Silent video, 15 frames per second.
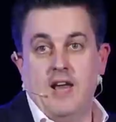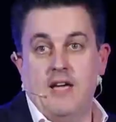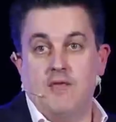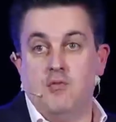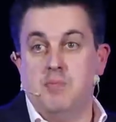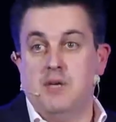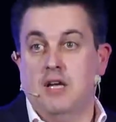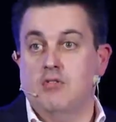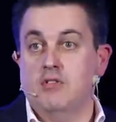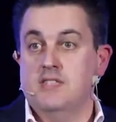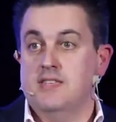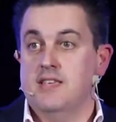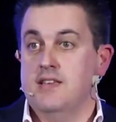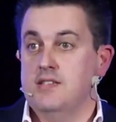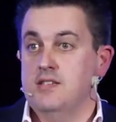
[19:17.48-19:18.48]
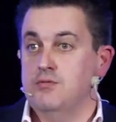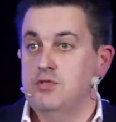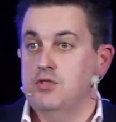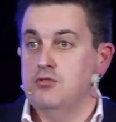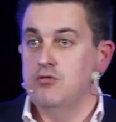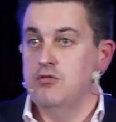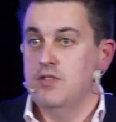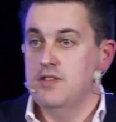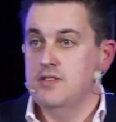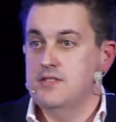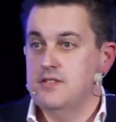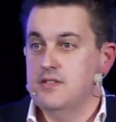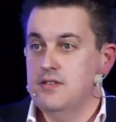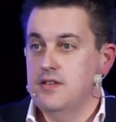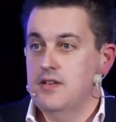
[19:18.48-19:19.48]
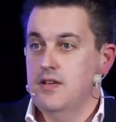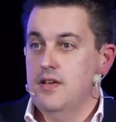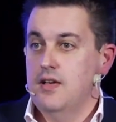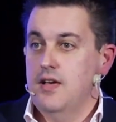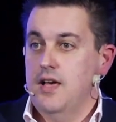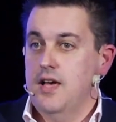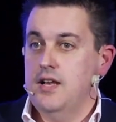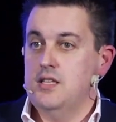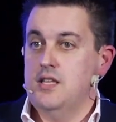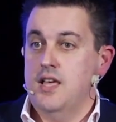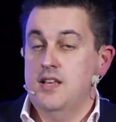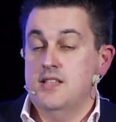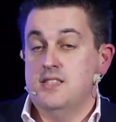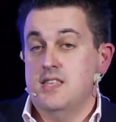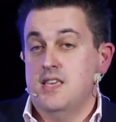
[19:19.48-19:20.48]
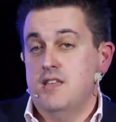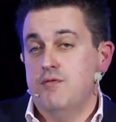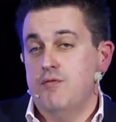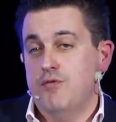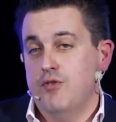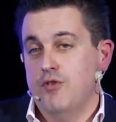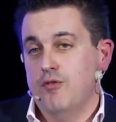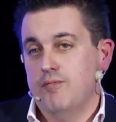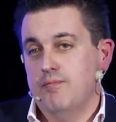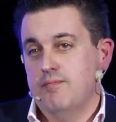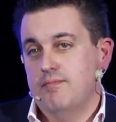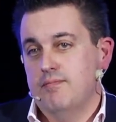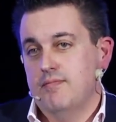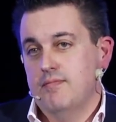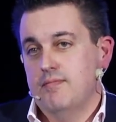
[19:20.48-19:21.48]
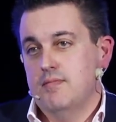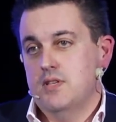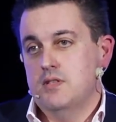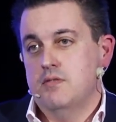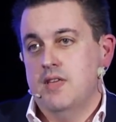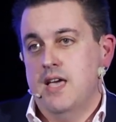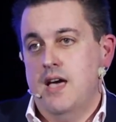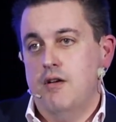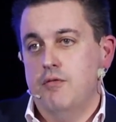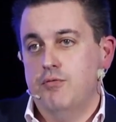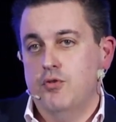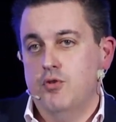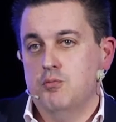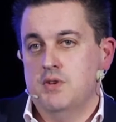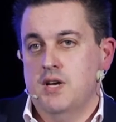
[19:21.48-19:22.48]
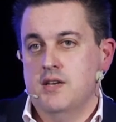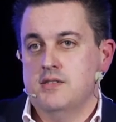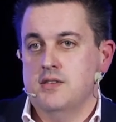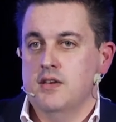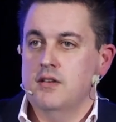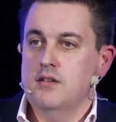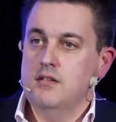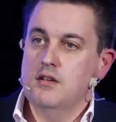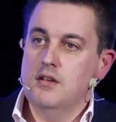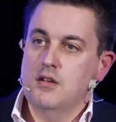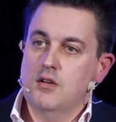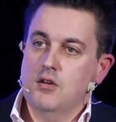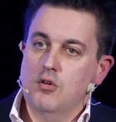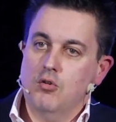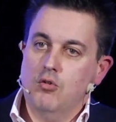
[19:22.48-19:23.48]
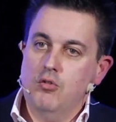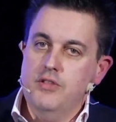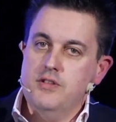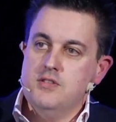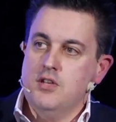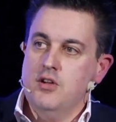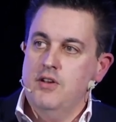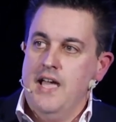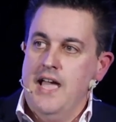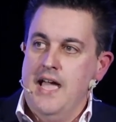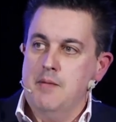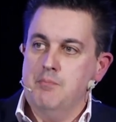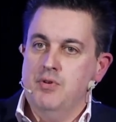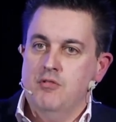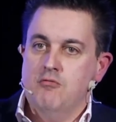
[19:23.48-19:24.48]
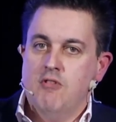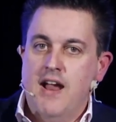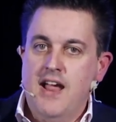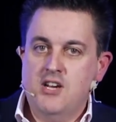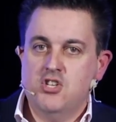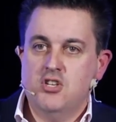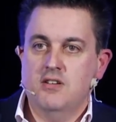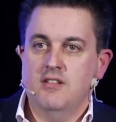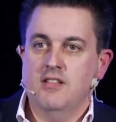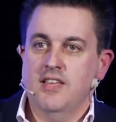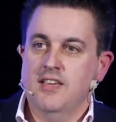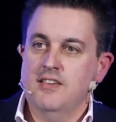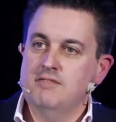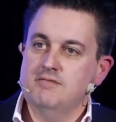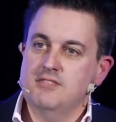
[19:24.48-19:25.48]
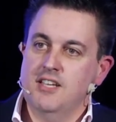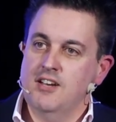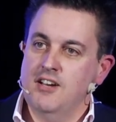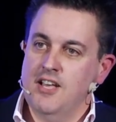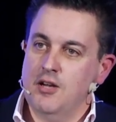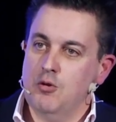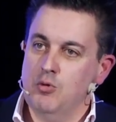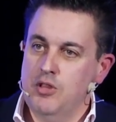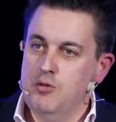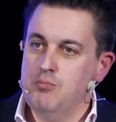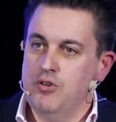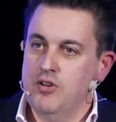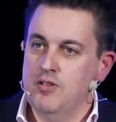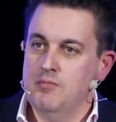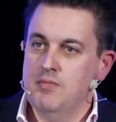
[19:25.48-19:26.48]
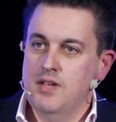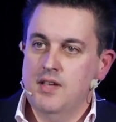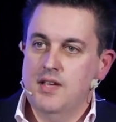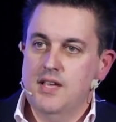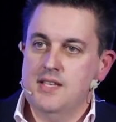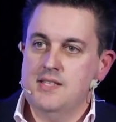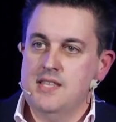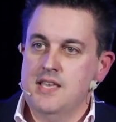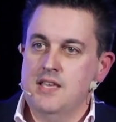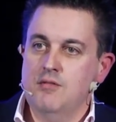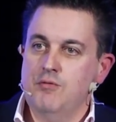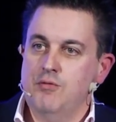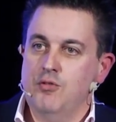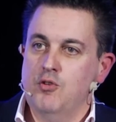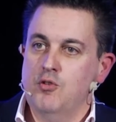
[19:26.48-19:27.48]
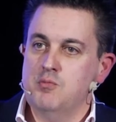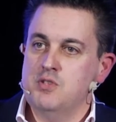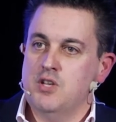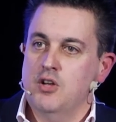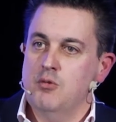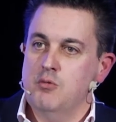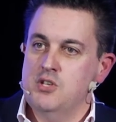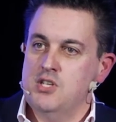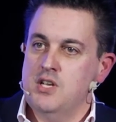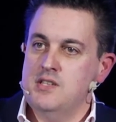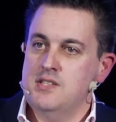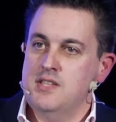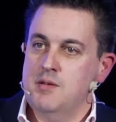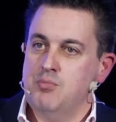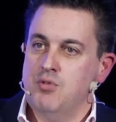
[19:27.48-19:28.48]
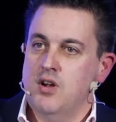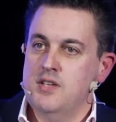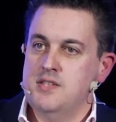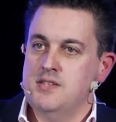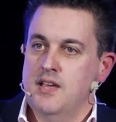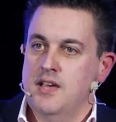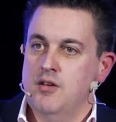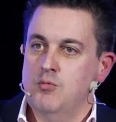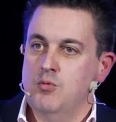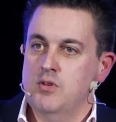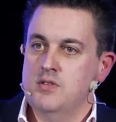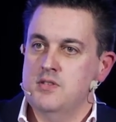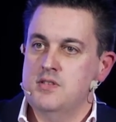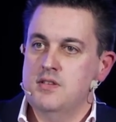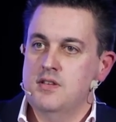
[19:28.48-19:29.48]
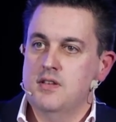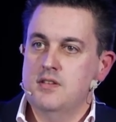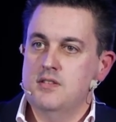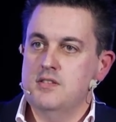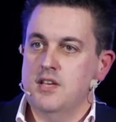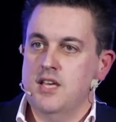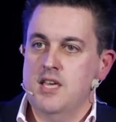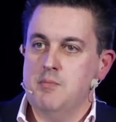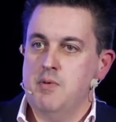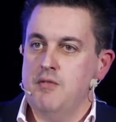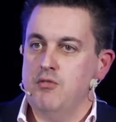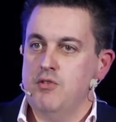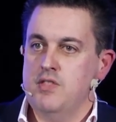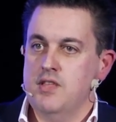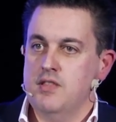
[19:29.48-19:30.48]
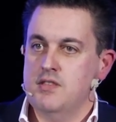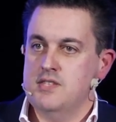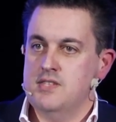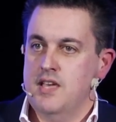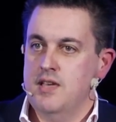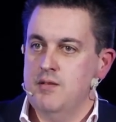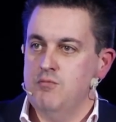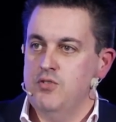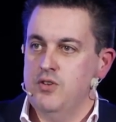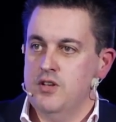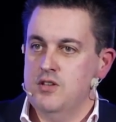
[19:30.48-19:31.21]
to have a bigger incentive to do this? And it's the in firm. Because if the out firm does it, all that's going to happen rationally in an equilibrium is the in firm's going to adjust their price downwards to keep everything the same for